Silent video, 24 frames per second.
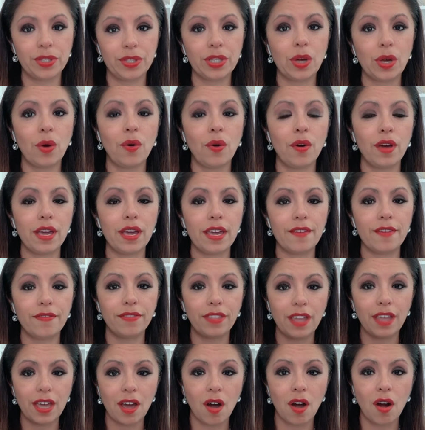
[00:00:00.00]
So
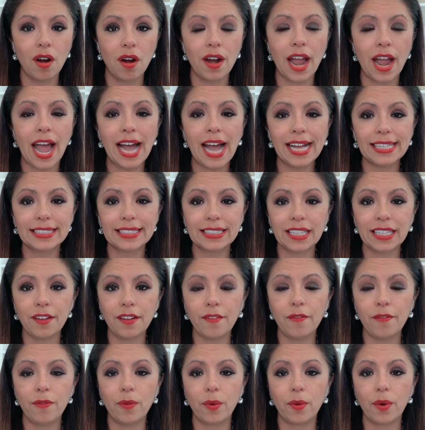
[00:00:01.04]
if they are
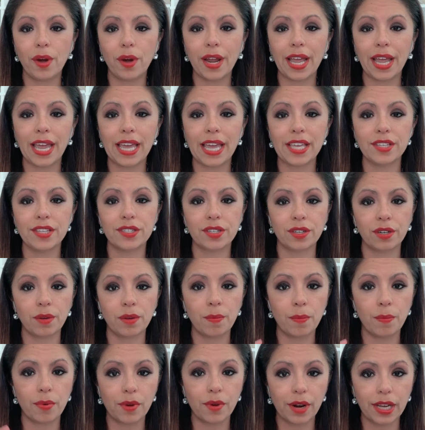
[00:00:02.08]
asking for a
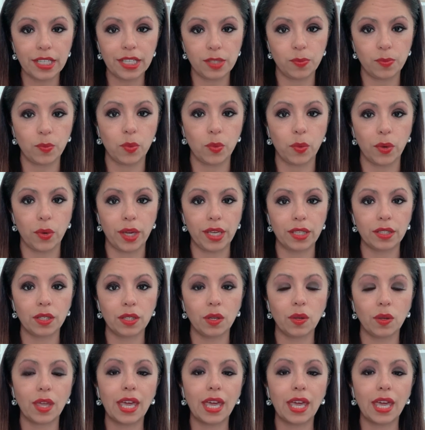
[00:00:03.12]
certain price point,